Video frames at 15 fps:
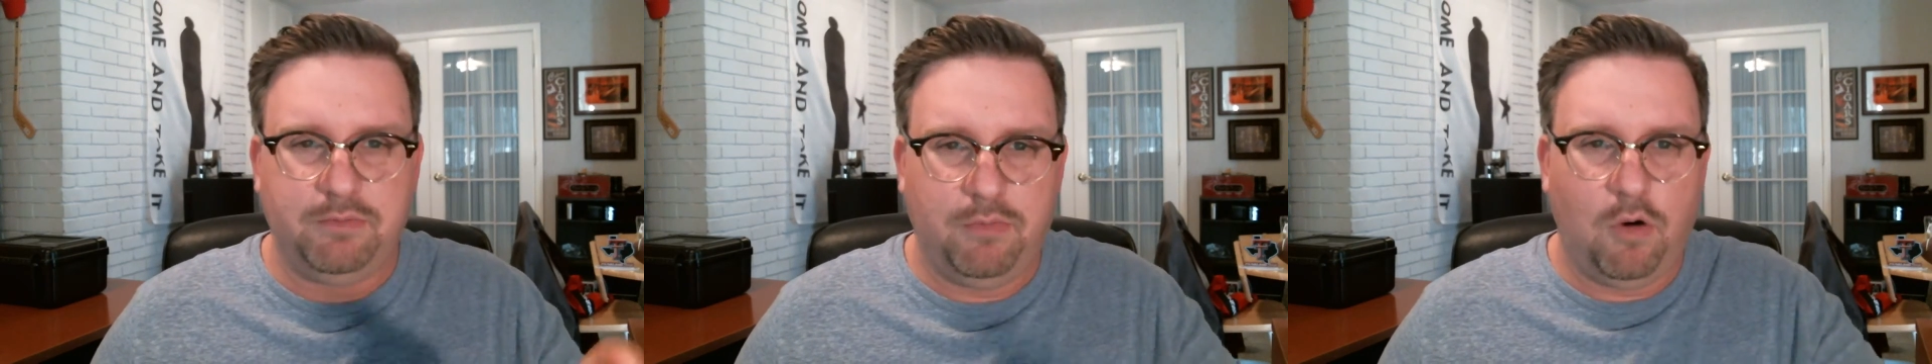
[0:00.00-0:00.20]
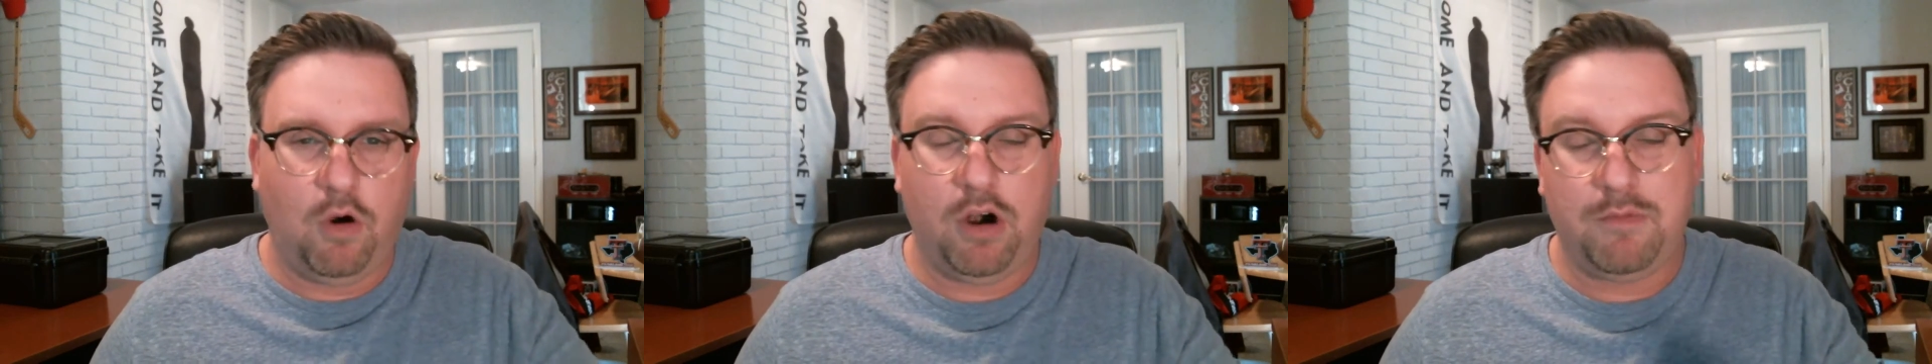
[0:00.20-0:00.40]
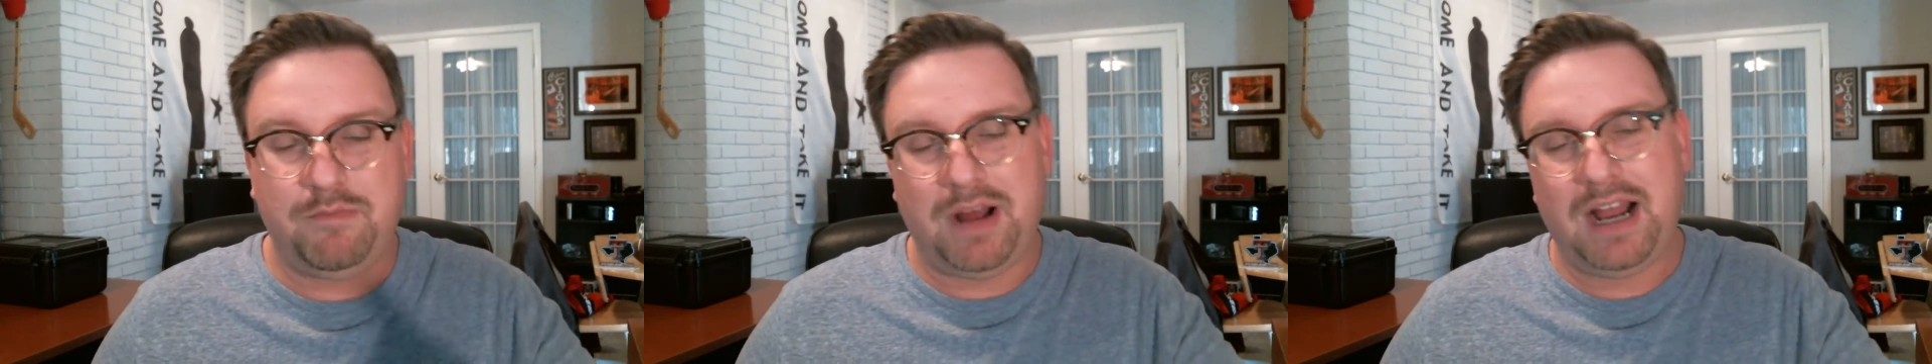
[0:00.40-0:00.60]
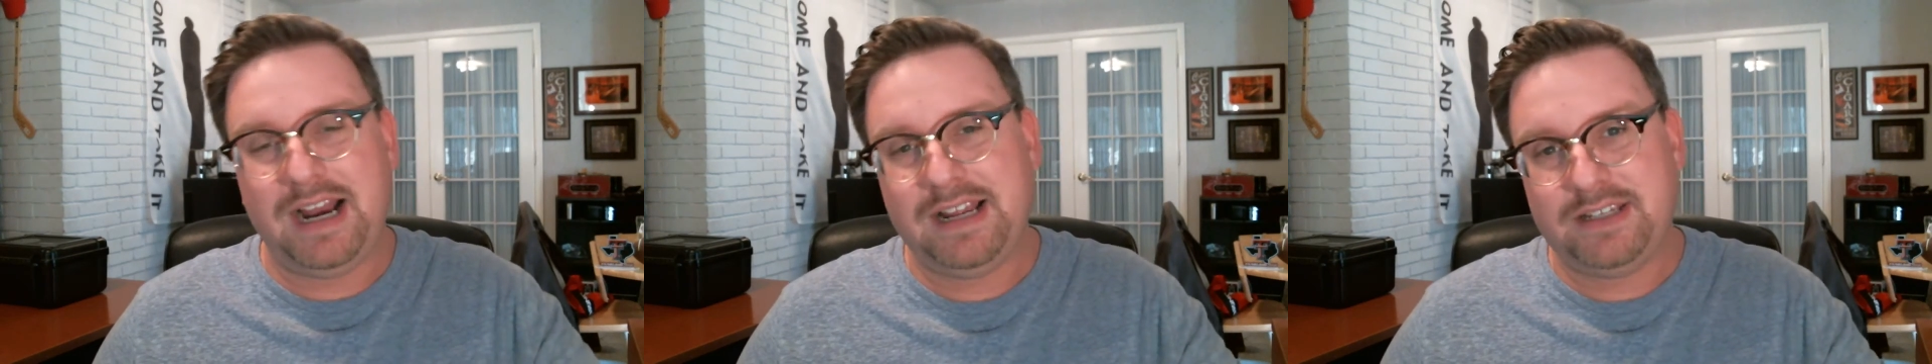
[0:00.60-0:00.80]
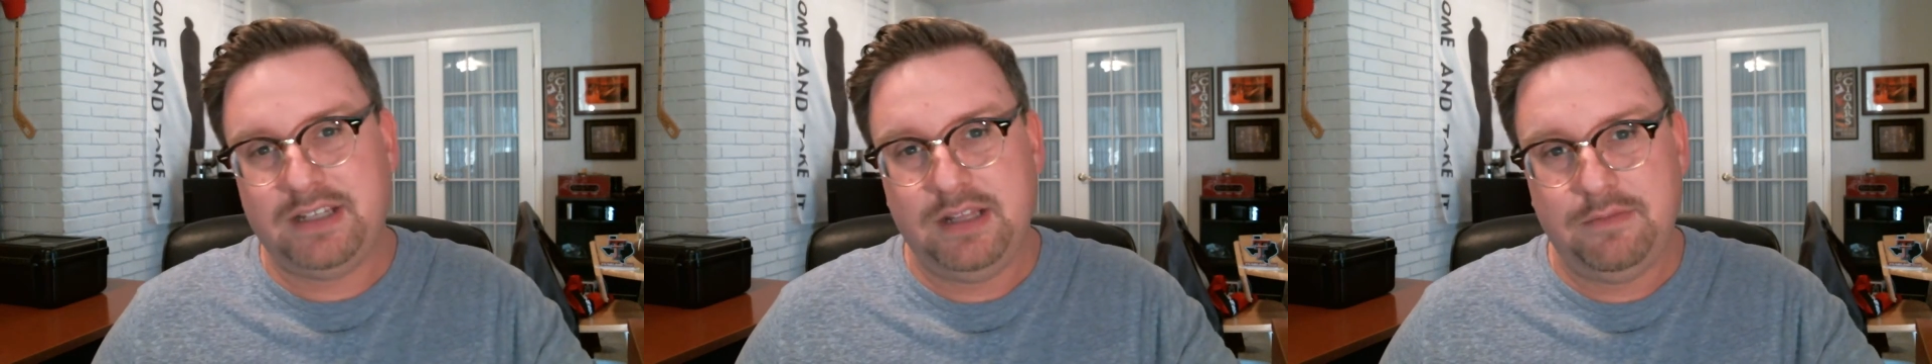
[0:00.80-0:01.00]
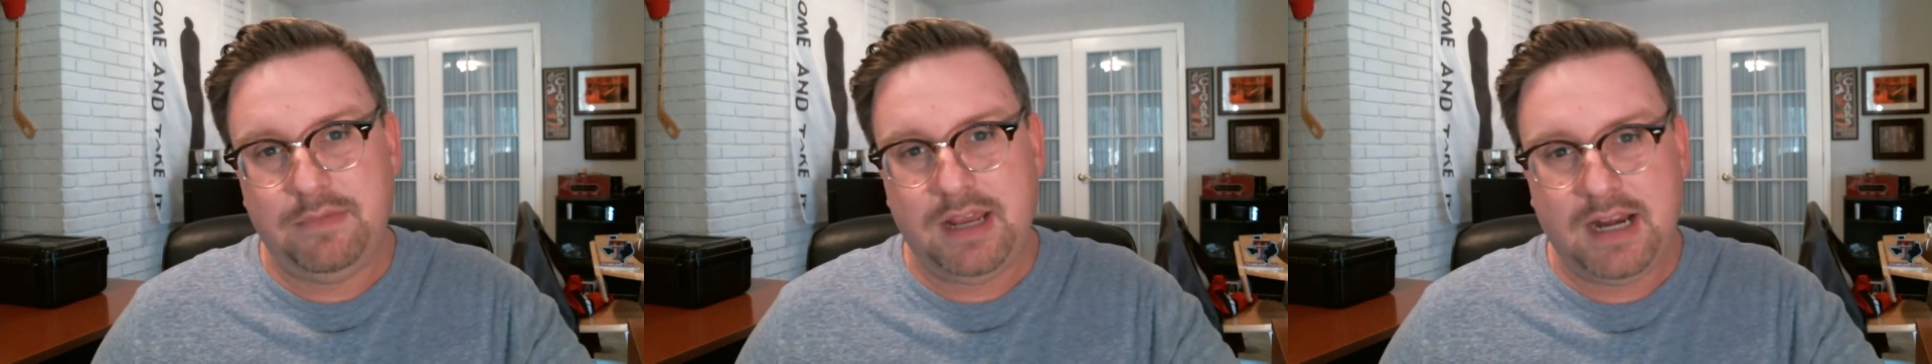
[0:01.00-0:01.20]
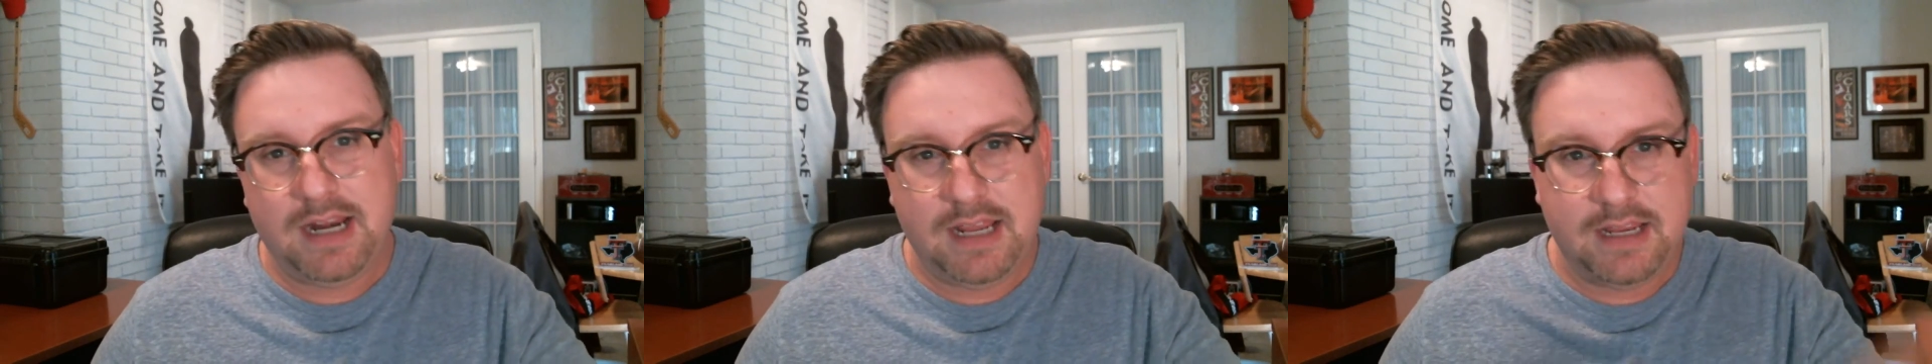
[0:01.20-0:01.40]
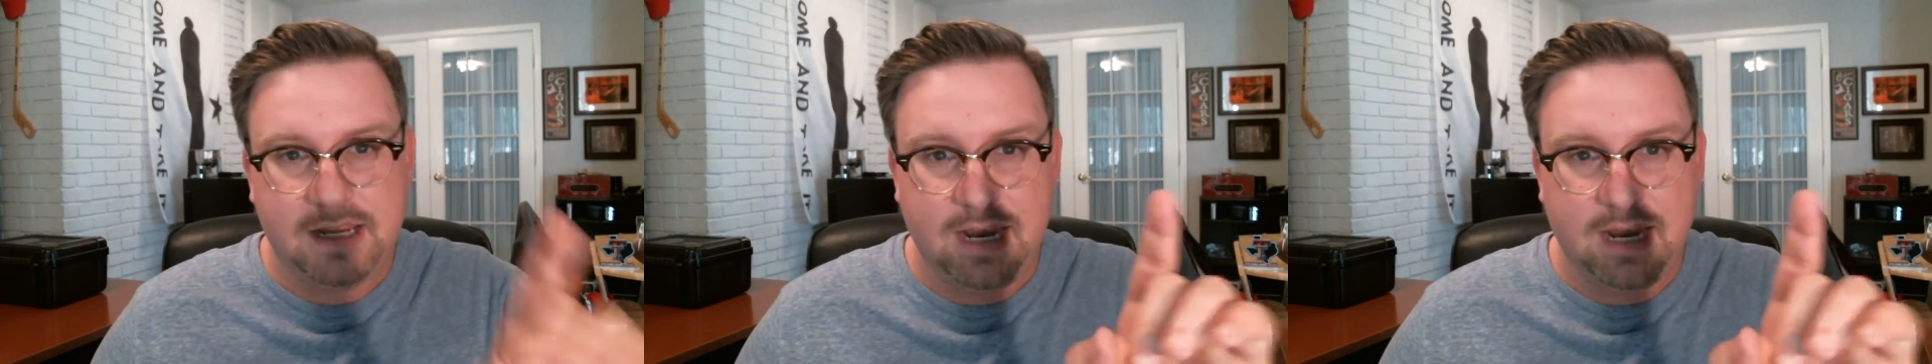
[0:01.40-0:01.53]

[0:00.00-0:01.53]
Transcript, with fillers: more bias in the media.